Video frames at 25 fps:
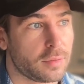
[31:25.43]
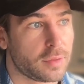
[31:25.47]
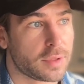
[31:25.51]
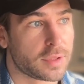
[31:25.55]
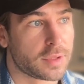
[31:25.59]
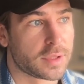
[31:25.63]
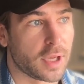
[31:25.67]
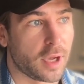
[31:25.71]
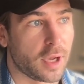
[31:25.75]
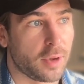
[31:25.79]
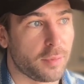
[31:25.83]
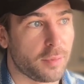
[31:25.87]

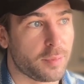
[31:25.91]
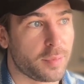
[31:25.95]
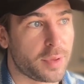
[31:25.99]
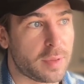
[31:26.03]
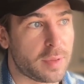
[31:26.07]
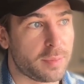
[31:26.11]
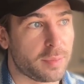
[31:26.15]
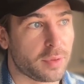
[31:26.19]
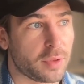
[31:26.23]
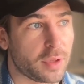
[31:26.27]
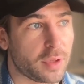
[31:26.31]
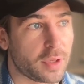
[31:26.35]
some
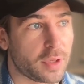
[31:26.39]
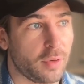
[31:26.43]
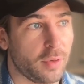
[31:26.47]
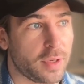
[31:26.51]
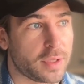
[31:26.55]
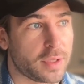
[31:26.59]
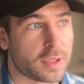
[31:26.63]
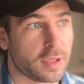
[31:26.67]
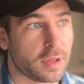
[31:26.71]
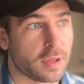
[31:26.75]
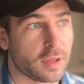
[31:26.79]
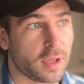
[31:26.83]
people are
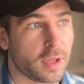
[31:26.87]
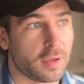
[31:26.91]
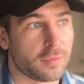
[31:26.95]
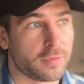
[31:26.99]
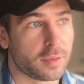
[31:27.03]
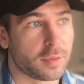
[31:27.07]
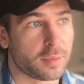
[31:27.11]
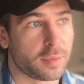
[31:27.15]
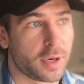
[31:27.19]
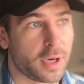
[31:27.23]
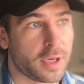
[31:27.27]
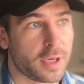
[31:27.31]
going to love
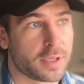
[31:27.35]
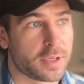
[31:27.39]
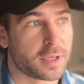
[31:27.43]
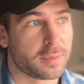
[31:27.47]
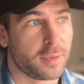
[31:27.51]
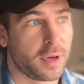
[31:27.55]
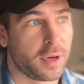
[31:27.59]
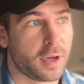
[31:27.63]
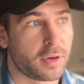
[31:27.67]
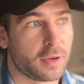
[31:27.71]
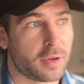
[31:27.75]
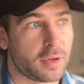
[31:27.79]
your
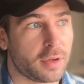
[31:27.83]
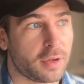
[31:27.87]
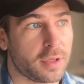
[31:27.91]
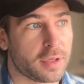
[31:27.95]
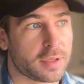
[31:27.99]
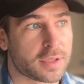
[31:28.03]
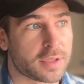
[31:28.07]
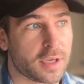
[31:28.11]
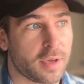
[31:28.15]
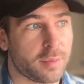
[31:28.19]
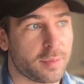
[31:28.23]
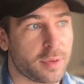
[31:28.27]
pricing model
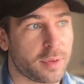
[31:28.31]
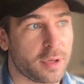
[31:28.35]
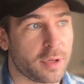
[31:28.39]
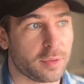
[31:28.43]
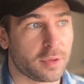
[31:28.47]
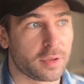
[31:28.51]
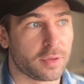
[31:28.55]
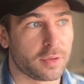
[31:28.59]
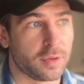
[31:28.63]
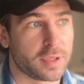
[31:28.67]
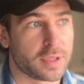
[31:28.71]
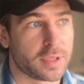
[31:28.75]
and some
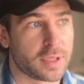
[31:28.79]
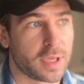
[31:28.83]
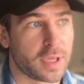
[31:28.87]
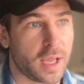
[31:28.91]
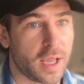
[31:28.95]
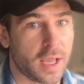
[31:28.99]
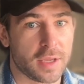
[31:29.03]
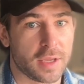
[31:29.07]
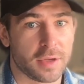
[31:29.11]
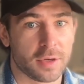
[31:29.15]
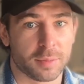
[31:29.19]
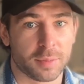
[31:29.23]
people are going to
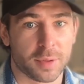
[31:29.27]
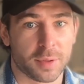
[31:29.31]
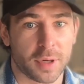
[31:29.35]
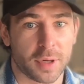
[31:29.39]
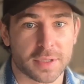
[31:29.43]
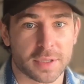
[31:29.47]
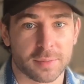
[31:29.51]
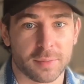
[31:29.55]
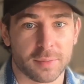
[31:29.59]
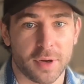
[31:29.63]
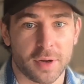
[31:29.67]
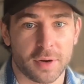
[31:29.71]
hate your
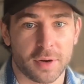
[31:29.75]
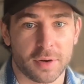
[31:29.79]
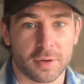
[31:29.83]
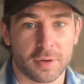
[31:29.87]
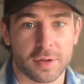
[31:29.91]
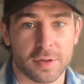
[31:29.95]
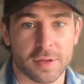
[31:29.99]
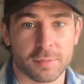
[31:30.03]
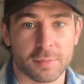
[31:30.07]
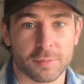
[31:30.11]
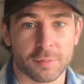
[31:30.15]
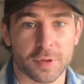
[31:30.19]
pricing
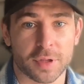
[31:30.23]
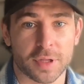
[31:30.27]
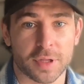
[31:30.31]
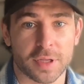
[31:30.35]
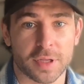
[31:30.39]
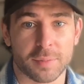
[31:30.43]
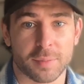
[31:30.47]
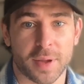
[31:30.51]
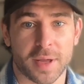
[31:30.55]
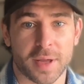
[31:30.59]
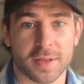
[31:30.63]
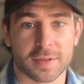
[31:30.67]
model. And it really
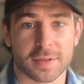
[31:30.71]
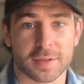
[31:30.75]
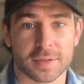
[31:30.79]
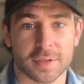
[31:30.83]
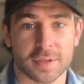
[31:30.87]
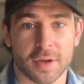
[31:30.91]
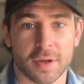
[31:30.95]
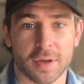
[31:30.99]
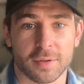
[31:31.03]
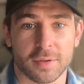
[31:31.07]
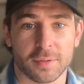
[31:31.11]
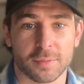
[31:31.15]
depends
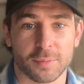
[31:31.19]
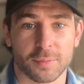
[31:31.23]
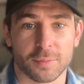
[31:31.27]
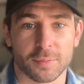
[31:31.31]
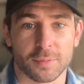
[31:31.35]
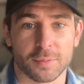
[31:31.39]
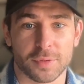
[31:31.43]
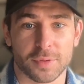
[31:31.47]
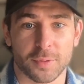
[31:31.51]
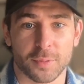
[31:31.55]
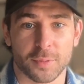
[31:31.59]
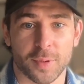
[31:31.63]
on
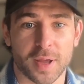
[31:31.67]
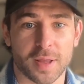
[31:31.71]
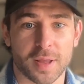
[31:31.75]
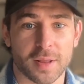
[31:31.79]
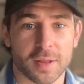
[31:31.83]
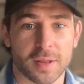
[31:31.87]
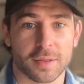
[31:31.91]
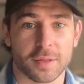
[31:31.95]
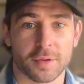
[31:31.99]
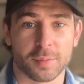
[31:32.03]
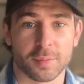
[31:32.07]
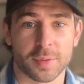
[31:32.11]
the way
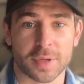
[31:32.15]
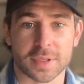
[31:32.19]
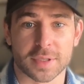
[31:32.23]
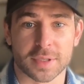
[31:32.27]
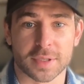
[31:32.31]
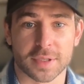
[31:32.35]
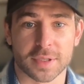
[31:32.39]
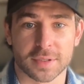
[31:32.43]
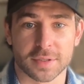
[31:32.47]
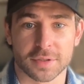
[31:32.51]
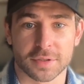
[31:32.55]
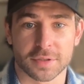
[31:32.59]
that their
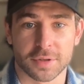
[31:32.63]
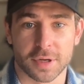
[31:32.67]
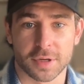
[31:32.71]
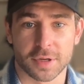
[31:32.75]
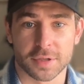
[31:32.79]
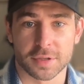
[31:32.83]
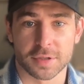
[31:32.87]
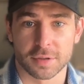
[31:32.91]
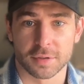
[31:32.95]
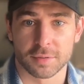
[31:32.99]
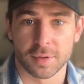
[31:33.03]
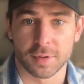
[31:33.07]
business is
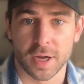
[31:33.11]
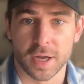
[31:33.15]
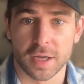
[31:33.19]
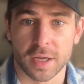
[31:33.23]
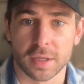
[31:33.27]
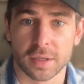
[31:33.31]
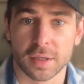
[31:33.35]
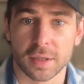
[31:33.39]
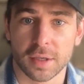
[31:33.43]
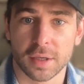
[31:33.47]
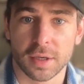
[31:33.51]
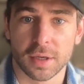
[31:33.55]
structured,
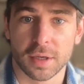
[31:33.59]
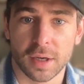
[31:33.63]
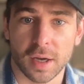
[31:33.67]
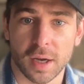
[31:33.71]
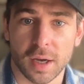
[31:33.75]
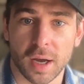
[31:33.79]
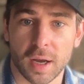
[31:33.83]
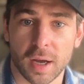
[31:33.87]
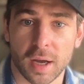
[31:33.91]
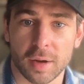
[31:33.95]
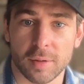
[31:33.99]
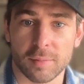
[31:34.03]
right?
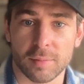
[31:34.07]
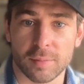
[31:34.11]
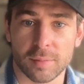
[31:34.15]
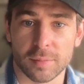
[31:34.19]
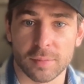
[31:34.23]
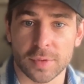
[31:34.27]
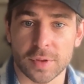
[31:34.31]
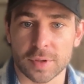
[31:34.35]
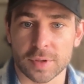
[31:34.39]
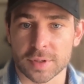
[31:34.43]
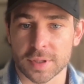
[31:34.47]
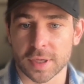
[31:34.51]

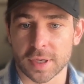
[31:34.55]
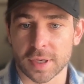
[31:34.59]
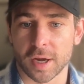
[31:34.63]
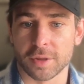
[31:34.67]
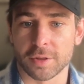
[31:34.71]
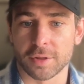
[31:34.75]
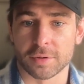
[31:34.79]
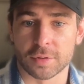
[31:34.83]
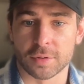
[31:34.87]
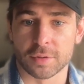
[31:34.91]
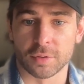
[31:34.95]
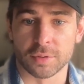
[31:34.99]
There's like
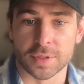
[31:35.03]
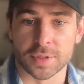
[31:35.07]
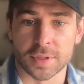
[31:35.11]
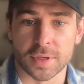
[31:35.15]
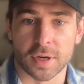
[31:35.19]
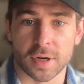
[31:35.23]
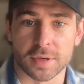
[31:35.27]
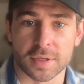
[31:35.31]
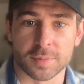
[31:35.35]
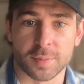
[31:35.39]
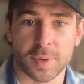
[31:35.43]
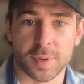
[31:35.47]
other tools
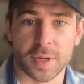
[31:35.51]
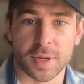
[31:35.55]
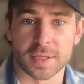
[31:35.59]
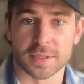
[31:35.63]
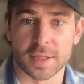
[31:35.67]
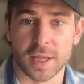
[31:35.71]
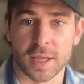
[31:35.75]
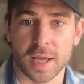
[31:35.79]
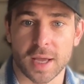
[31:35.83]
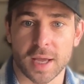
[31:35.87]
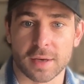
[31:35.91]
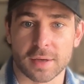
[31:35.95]
in our
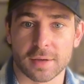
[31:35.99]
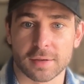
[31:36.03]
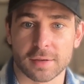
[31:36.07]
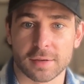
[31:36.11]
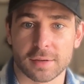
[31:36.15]
space that,